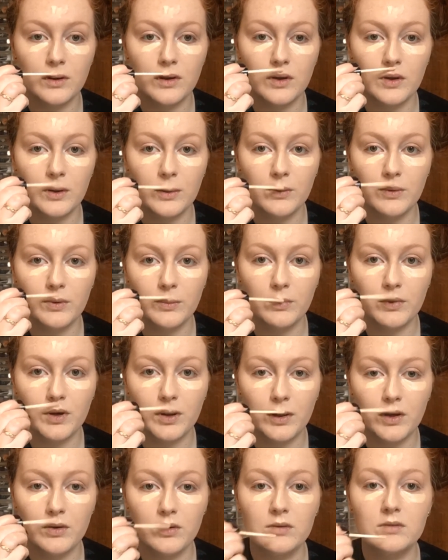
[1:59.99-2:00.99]
cupid
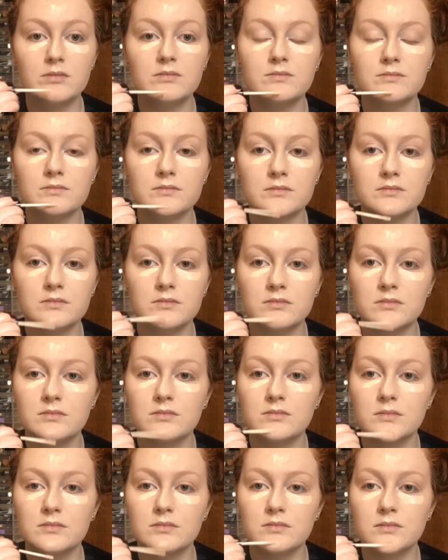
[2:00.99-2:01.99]
bow,
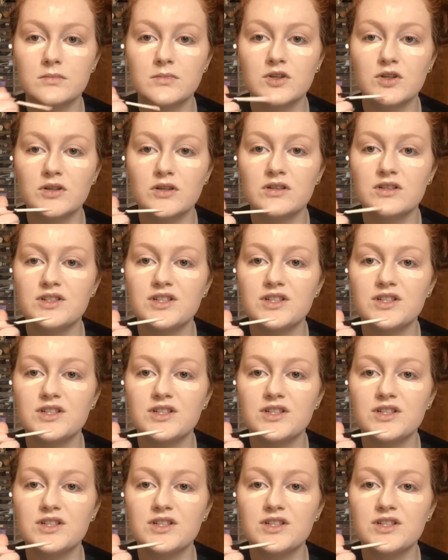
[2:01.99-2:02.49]
and on the